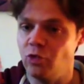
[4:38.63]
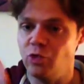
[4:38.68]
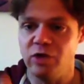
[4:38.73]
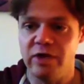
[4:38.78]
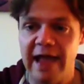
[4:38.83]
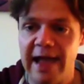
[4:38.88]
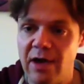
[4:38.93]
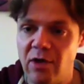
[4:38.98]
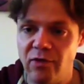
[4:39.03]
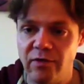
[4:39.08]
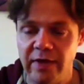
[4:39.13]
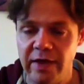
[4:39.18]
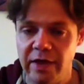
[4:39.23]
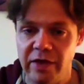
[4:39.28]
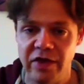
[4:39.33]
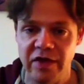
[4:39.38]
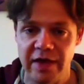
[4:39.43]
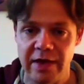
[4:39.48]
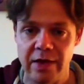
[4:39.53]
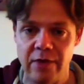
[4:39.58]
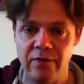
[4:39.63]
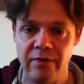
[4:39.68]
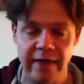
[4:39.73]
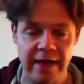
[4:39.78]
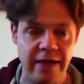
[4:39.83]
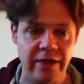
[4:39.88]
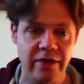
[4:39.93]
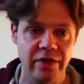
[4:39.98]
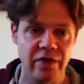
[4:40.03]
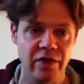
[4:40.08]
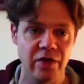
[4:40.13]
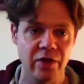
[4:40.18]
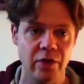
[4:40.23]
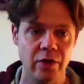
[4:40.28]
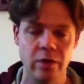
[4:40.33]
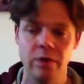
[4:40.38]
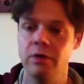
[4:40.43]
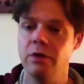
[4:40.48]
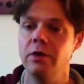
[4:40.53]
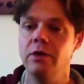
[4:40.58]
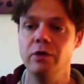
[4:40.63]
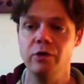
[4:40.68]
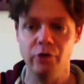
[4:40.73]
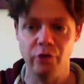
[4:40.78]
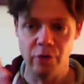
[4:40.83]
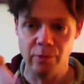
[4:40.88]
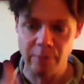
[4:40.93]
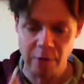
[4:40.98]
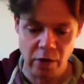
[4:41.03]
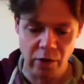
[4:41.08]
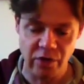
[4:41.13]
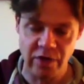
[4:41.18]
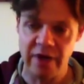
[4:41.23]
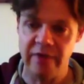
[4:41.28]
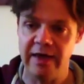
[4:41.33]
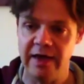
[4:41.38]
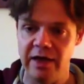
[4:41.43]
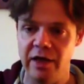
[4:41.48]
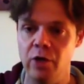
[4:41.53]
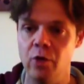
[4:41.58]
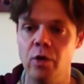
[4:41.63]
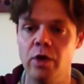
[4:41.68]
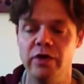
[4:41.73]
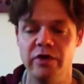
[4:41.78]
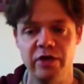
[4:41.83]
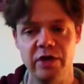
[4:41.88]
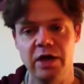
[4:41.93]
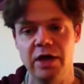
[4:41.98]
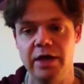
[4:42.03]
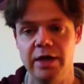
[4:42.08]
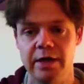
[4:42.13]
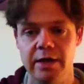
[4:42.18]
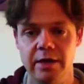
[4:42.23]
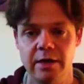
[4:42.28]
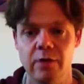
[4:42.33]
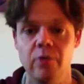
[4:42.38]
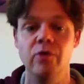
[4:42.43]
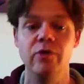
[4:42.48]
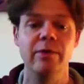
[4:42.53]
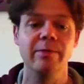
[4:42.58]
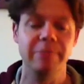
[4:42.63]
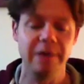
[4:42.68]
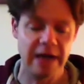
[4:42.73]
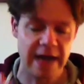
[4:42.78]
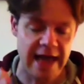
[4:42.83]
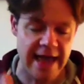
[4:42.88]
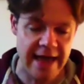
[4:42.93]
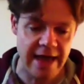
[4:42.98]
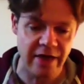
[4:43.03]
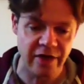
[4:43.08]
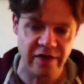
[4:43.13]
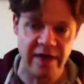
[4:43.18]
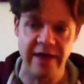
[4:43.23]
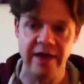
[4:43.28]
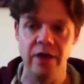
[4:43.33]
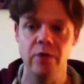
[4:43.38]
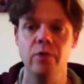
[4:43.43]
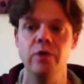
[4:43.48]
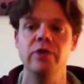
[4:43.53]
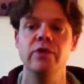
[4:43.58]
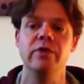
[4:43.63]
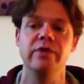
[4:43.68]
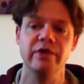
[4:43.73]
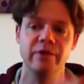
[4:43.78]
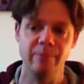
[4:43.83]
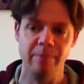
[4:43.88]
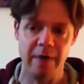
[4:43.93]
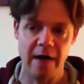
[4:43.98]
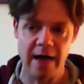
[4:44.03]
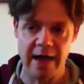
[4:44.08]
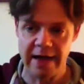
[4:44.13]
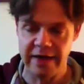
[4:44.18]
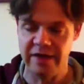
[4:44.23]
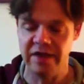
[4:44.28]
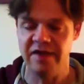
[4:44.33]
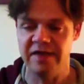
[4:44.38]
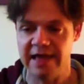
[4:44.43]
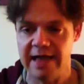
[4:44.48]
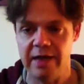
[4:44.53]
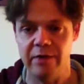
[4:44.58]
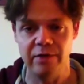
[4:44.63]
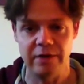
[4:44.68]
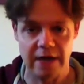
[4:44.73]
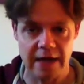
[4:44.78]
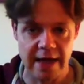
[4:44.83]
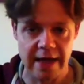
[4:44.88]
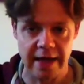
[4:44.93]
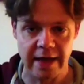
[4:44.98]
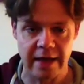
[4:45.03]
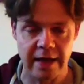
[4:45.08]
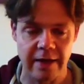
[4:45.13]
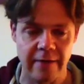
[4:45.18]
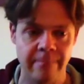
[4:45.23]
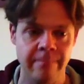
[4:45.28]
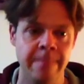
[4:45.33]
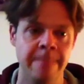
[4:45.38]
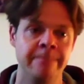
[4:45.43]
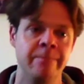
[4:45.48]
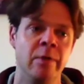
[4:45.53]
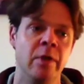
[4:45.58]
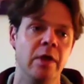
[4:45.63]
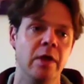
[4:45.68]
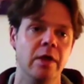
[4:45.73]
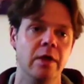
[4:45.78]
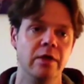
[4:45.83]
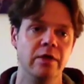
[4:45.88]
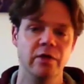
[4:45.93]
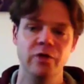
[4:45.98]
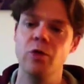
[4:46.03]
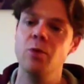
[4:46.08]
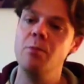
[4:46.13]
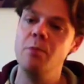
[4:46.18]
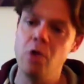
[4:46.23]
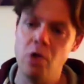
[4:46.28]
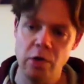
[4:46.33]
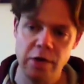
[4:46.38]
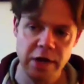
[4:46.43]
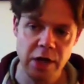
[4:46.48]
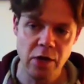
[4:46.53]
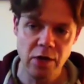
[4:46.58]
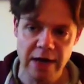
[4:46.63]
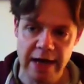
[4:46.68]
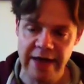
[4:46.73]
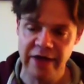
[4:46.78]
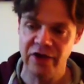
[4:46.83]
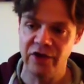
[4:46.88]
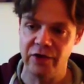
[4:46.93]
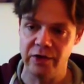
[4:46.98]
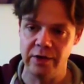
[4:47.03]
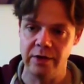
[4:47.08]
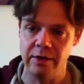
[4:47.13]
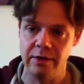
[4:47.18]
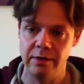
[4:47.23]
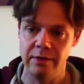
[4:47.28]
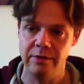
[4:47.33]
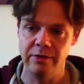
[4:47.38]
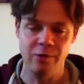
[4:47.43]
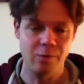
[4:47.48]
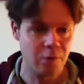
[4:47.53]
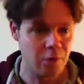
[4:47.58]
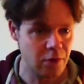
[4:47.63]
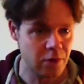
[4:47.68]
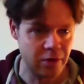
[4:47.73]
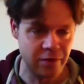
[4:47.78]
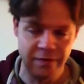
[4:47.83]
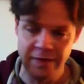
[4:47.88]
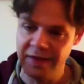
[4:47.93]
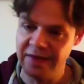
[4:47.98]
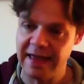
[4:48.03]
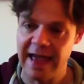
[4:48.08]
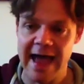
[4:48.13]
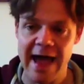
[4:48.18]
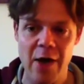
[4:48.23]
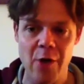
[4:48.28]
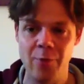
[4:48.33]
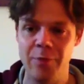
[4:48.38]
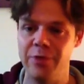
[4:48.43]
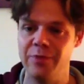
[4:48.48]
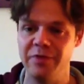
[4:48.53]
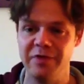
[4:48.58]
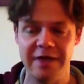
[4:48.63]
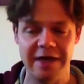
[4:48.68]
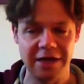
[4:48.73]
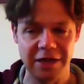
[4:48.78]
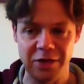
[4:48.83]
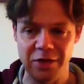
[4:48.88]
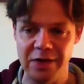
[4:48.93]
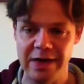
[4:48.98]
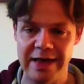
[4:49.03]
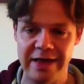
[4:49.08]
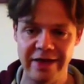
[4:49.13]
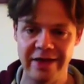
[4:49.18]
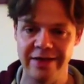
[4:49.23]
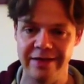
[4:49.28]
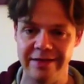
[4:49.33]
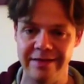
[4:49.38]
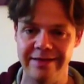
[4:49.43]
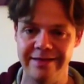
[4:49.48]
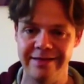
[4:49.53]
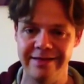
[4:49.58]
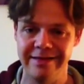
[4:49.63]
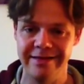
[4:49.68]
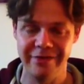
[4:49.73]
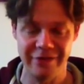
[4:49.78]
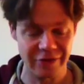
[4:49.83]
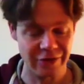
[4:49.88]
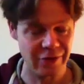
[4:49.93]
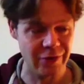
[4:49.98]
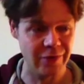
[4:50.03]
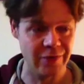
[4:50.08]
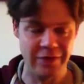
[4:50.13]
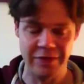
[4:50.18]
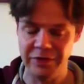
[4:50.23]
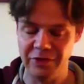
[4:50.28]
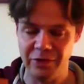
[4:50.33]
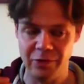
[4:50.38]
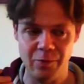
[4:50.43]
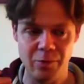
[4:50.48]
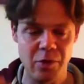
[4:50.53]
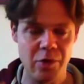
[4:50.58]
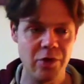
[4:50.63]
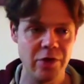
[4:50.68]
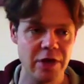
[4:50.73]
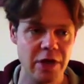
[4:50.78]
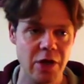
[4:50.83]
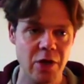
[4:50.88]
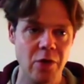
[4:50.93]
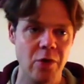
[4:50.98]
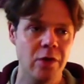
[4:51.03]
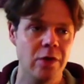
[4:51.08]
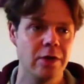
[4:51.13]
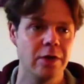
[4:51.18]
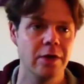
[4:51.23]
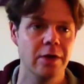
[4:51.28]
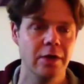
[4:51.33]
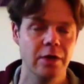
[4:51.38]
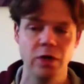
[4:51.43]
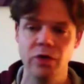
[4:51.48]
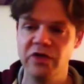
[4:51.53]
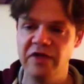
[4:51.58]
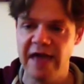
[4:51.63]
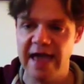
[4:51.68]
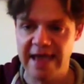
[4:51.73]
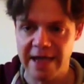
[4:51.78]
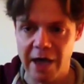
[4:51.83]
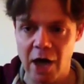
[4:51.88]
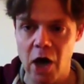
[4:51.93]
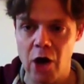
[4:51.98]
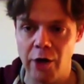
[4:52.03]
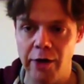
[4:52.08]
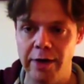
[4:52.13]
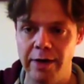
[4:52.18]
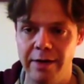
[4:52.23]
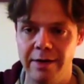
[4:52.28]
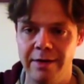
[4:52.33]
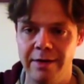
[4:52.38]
delving yourself into the music that you want to learn, or the players that you want to aspire to sound like. So the more you listen, the more of these albums that you listen to, the more you take on.